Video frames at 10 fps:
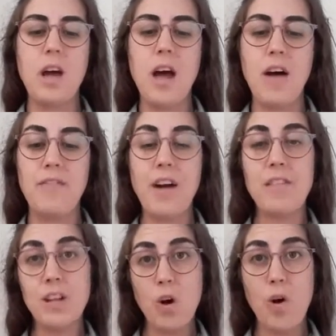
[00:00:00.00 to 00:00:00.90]
A
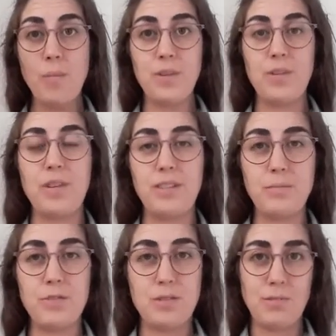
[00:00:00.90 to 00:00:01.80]
very common
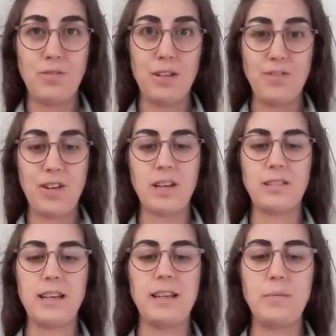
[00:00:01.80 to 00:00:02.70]
symptom of
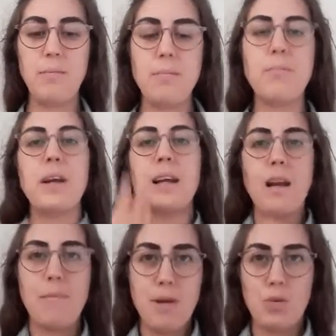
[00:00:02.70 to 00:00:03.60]
reflux is bringing
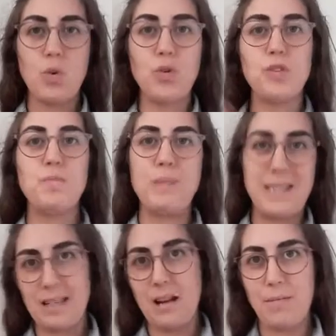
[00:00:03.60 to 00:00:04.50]
up milk or
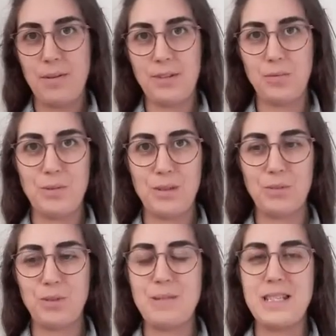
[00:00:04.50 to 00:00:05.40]
spitting up. That's what we call
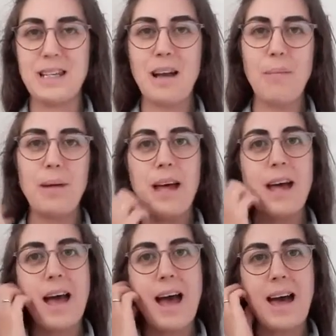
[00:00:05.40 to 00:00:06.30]
spitting up.
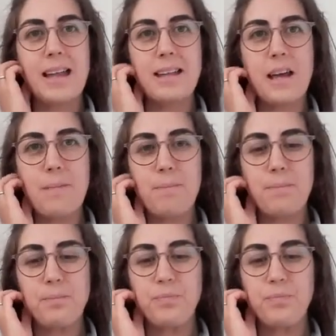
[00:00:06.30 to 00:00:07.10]
And